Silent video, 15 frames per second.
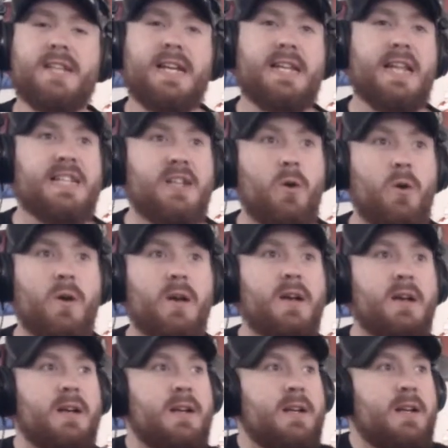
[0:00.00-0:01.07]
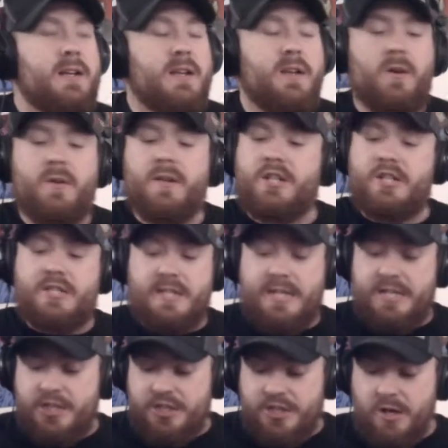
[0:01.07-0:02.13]
Like, that's how, it
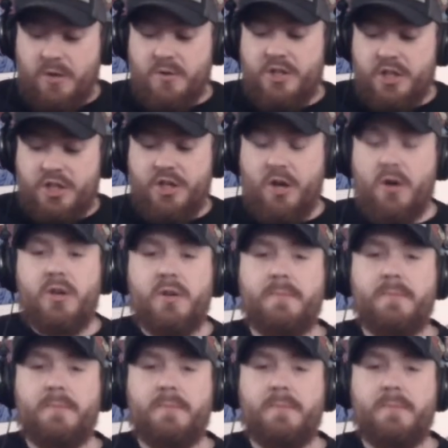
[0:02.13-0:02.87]
just goes to show you,